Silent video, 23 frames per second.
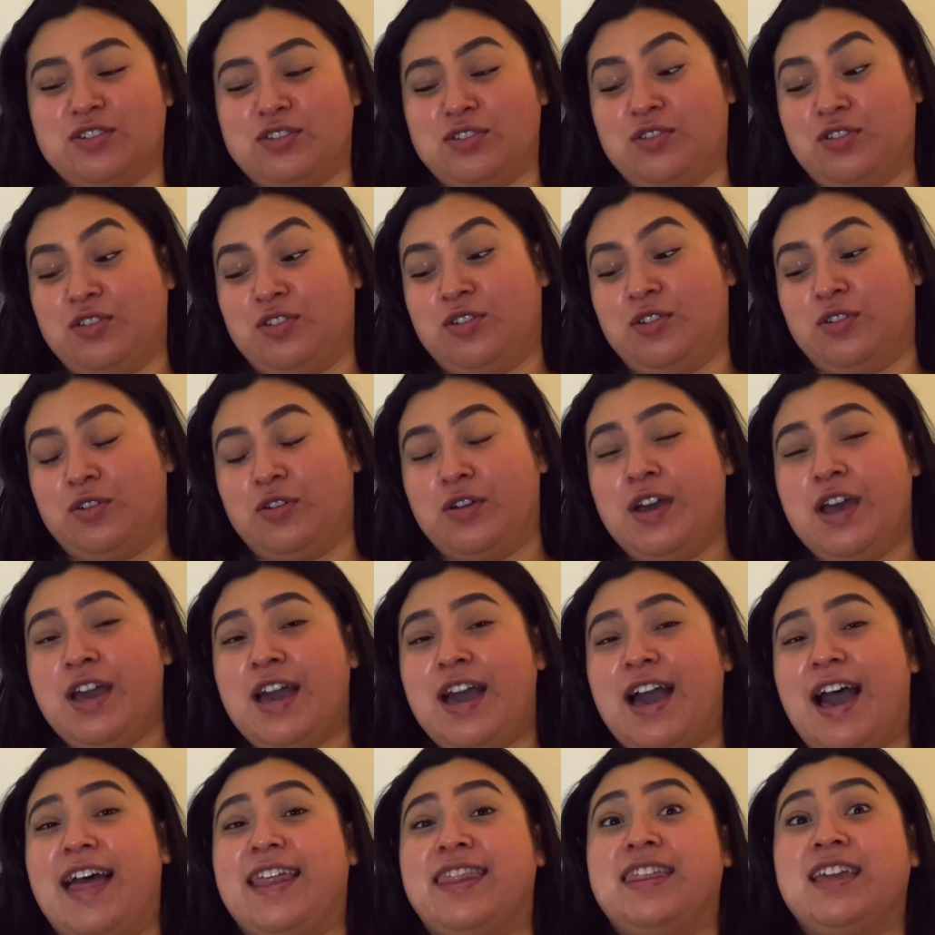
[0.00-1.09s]
So, you know,
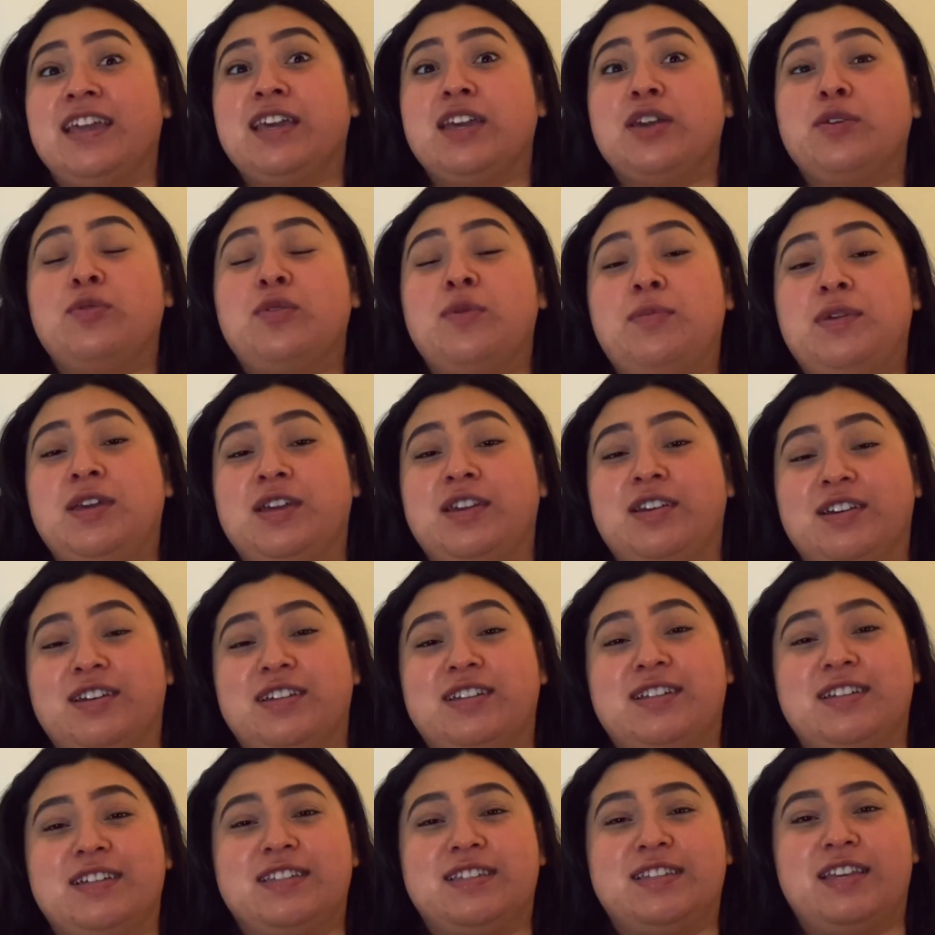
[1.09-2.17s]
I think it will be good
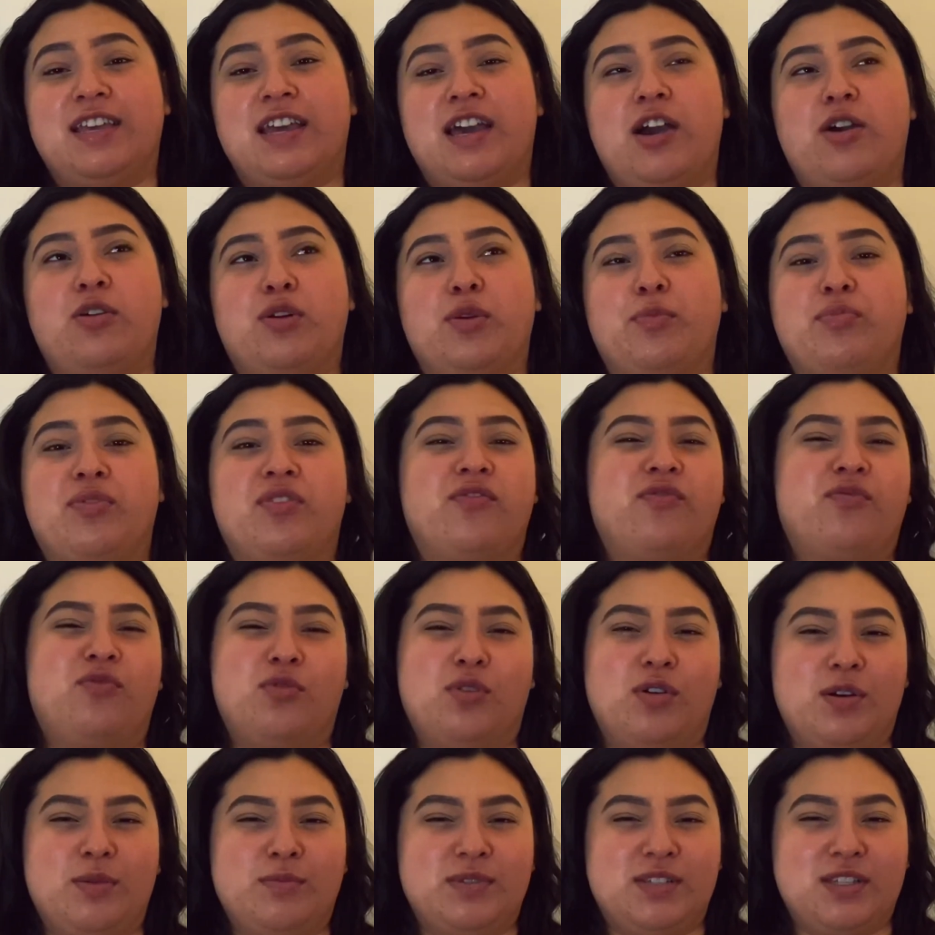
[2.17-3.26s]
to see how it
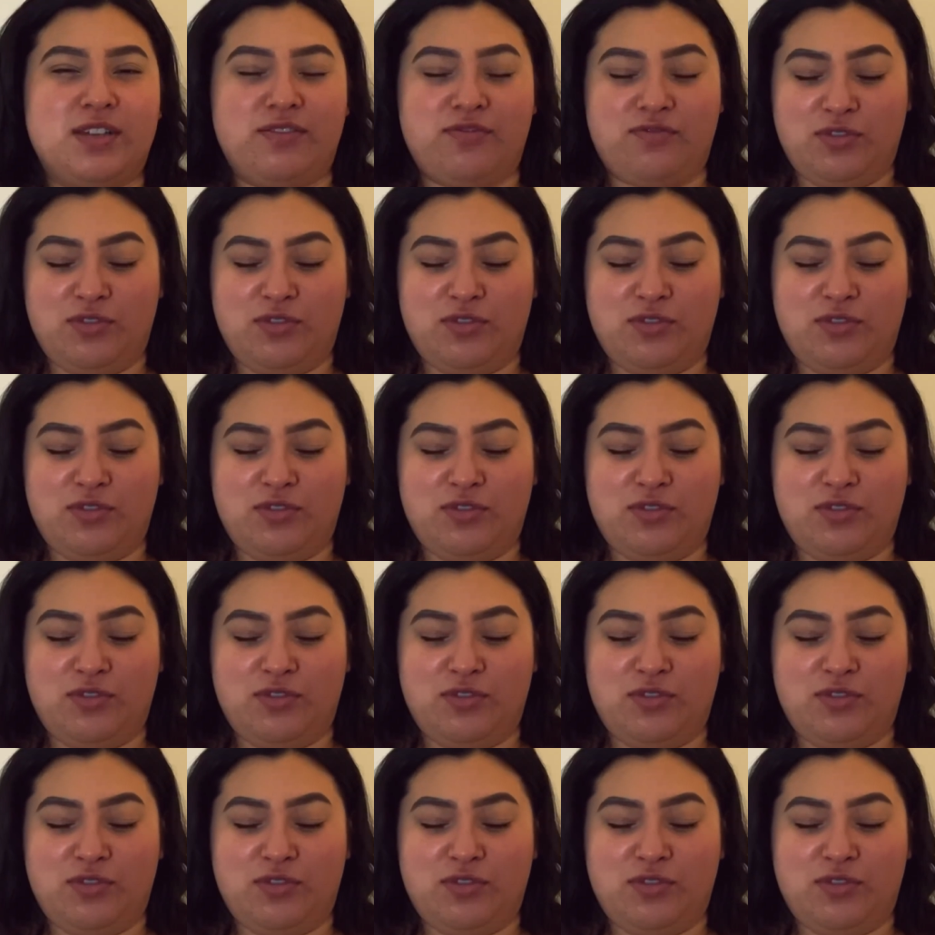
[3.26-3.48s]
performs if